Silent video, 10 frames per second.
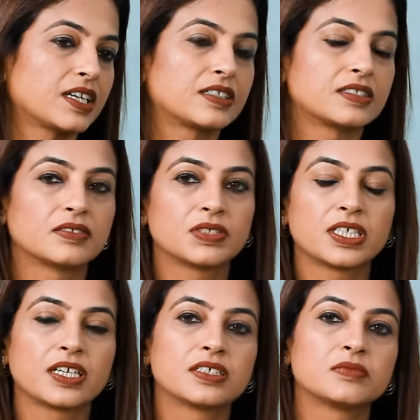that
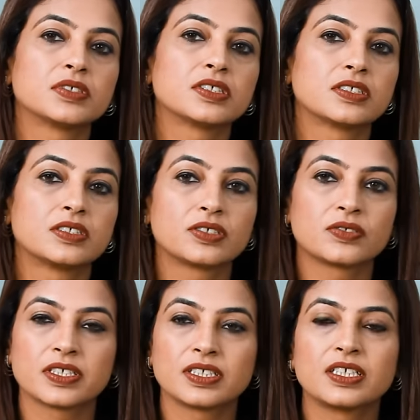vaginismus is a
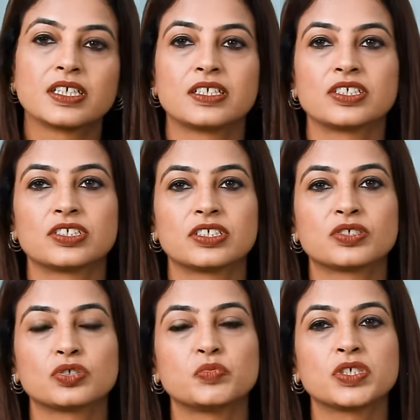distressing
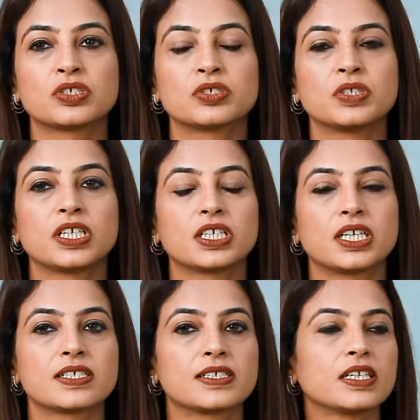condition, so much so that
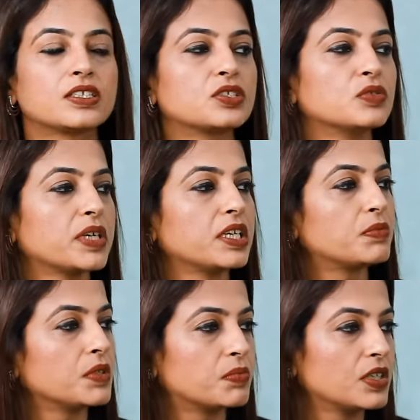it has led to many
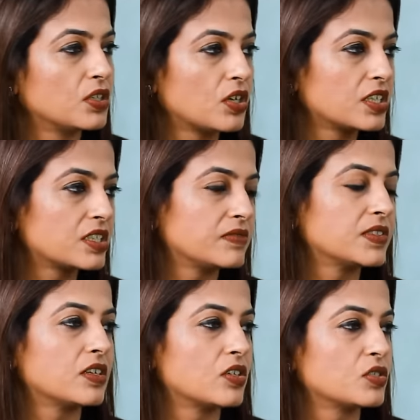people not
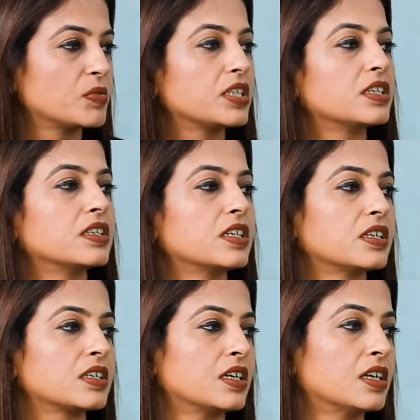even consummating
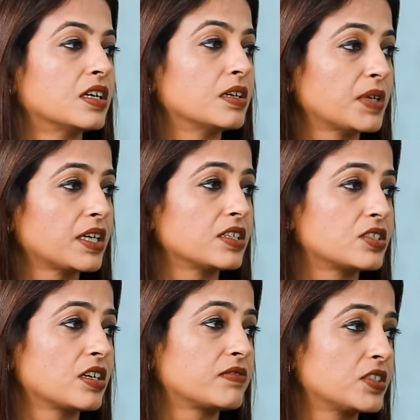their
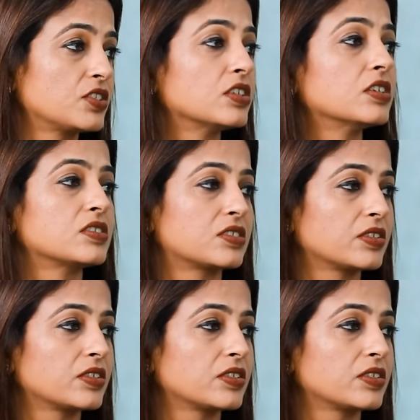marriage after years